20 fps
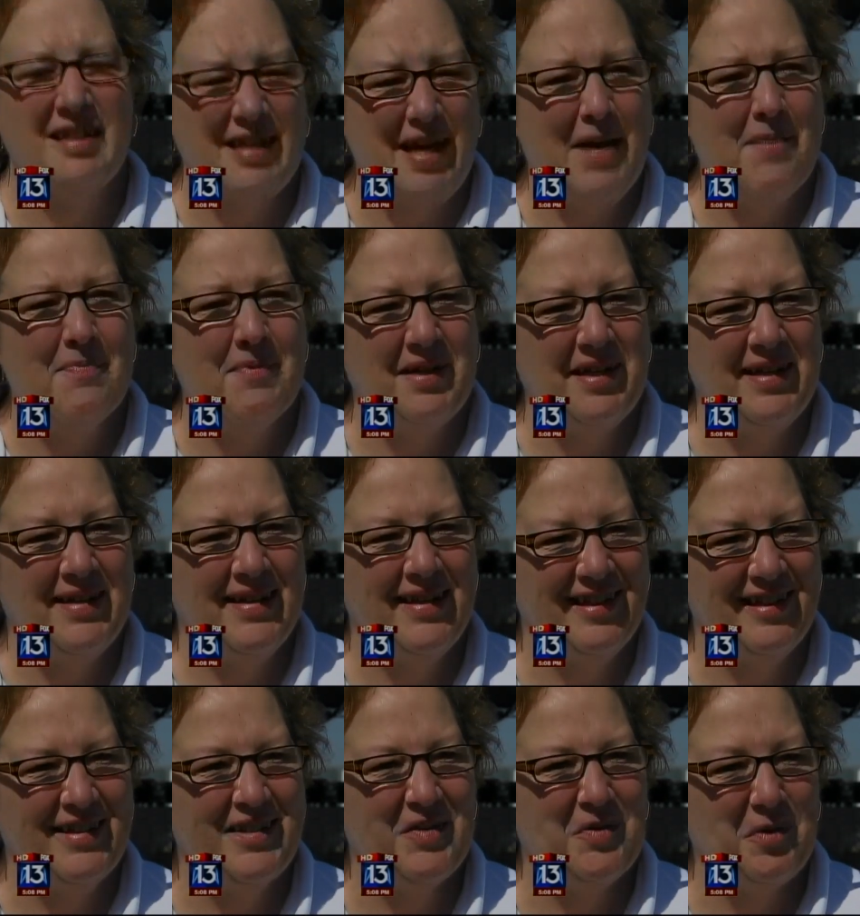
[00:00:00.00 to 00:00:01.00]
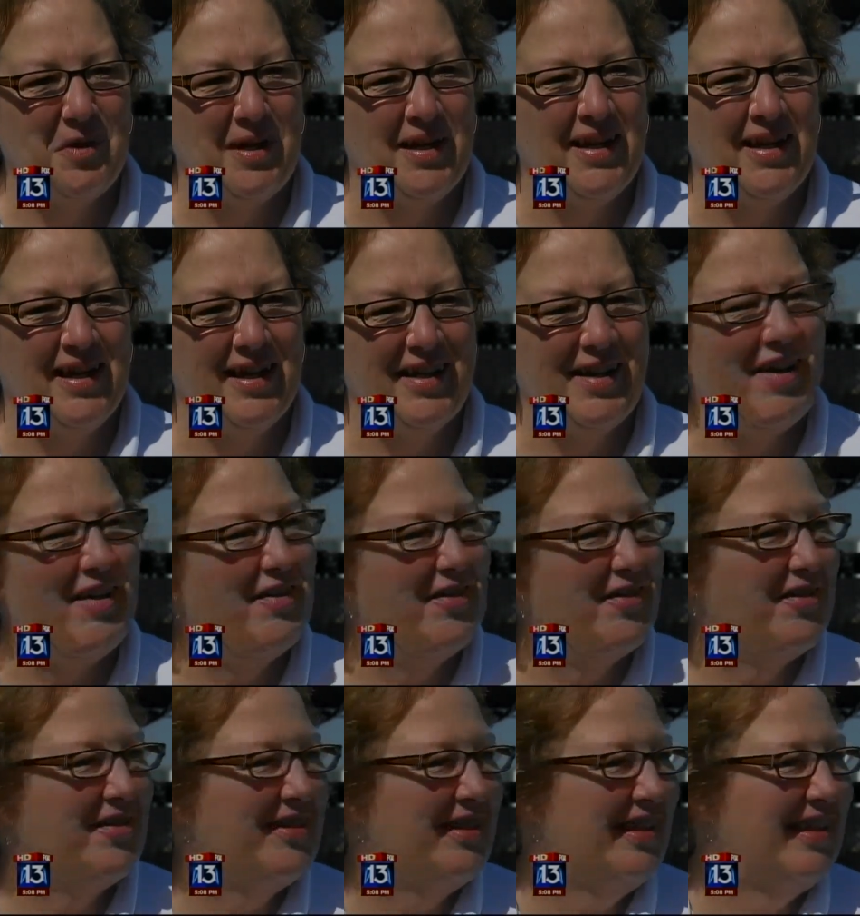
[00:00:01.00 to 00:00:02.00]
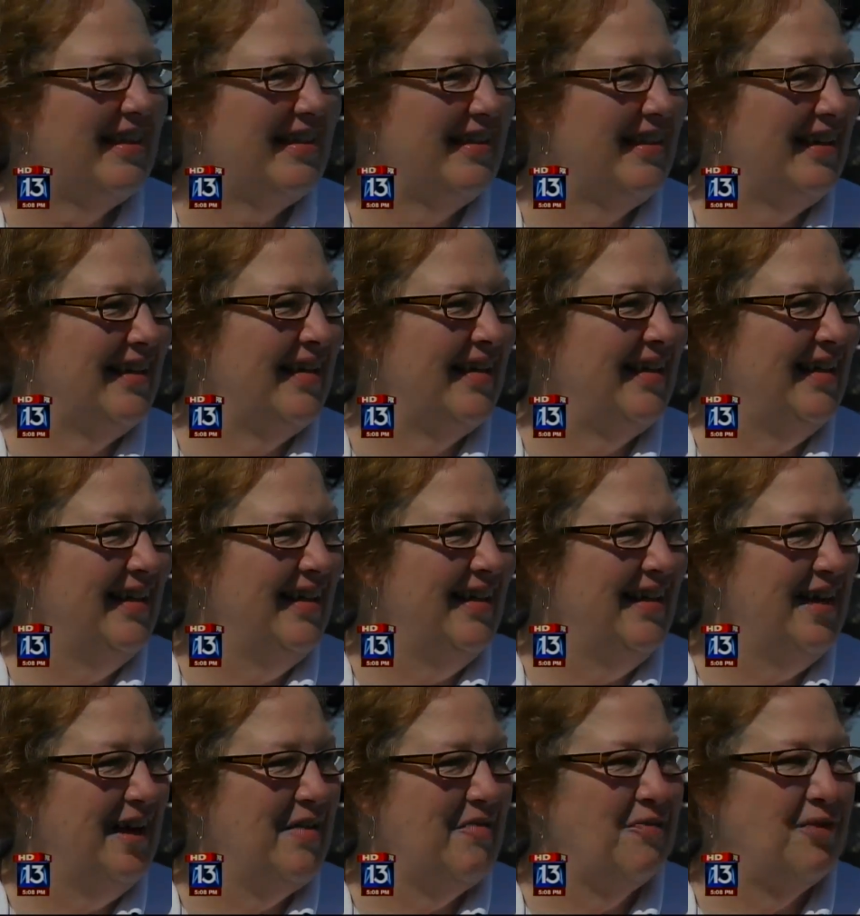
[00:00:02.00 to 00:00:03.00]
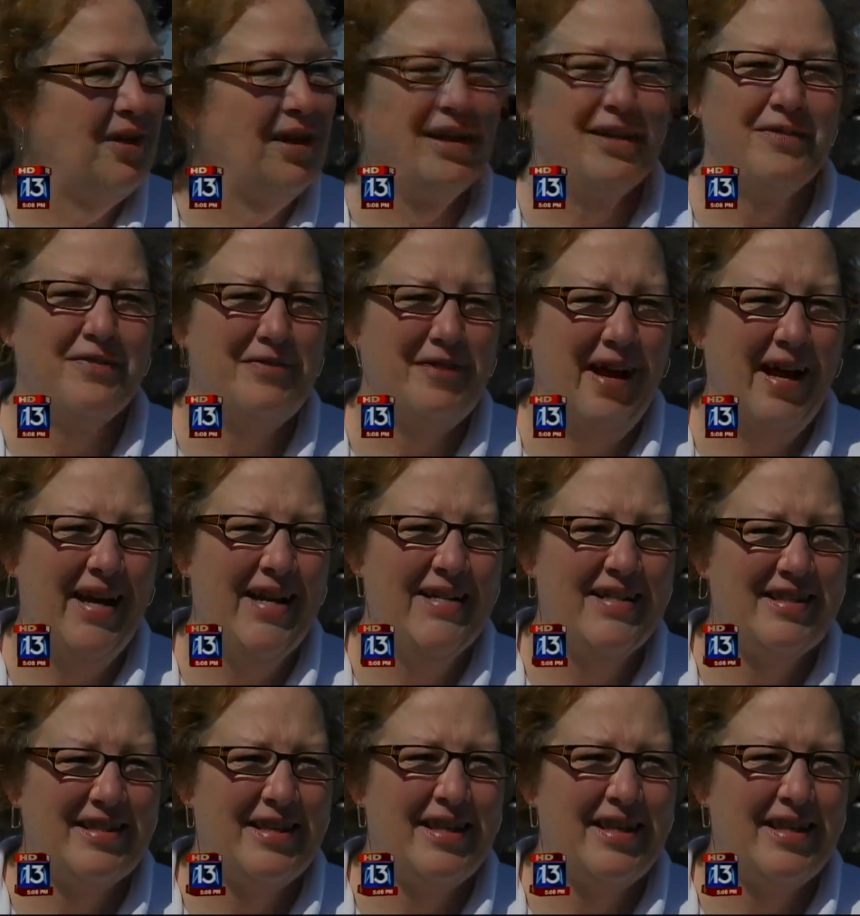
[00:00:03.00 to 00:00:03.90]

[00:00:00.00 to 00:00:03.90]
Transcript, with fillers: stop anything this weekend other than uh, a flood of fans